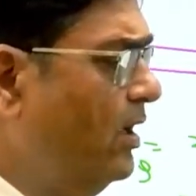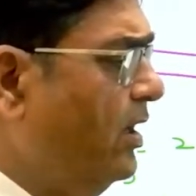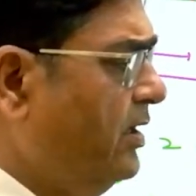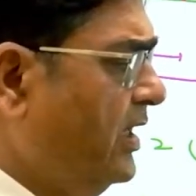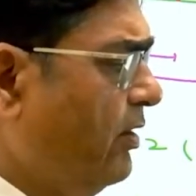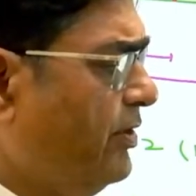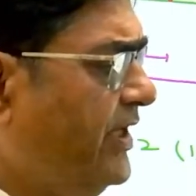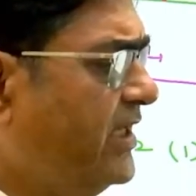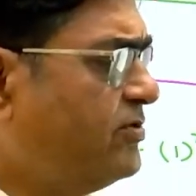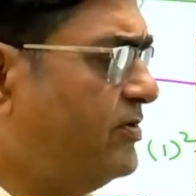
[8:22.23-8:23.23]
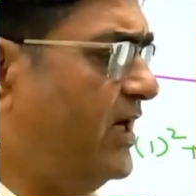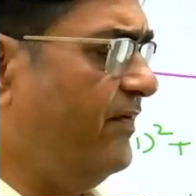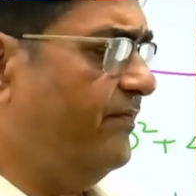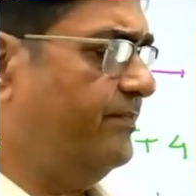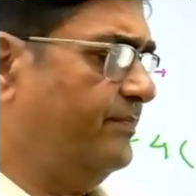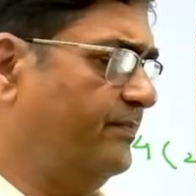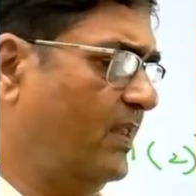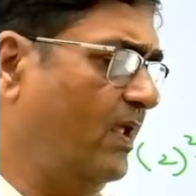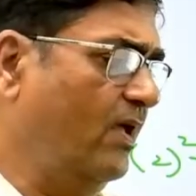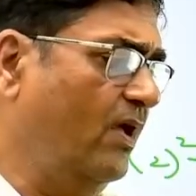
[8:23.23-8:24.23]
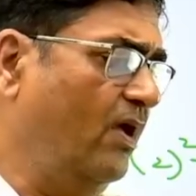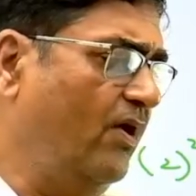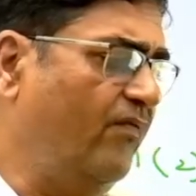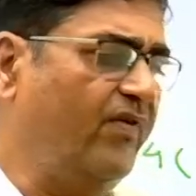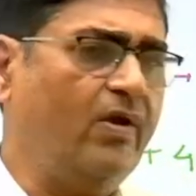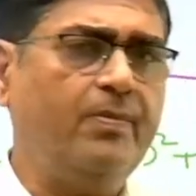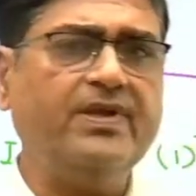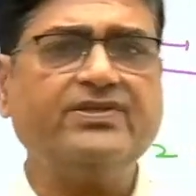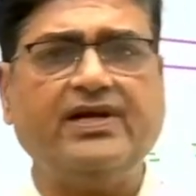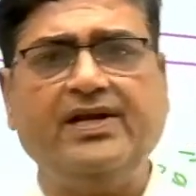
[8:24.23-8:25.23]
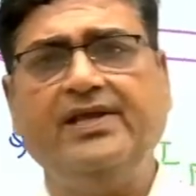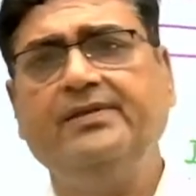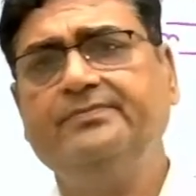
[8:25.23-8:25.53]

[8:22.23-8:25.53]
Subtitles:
Now dear student, we will be studying